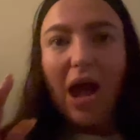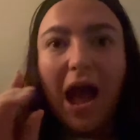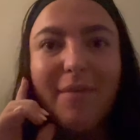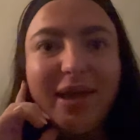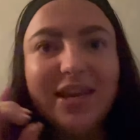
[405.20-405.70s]

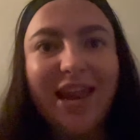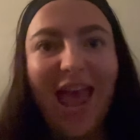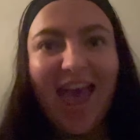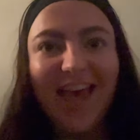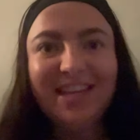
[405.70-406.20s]
I'm getting
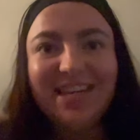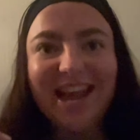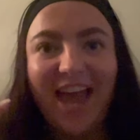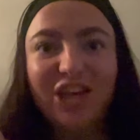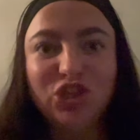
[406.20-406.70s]
head,
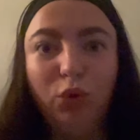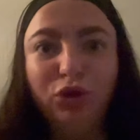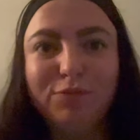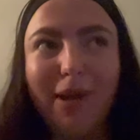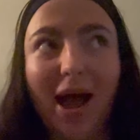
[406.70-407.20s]
neck, shoulder,
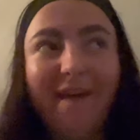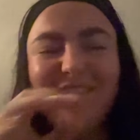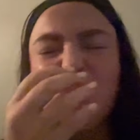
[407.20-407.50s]
and back.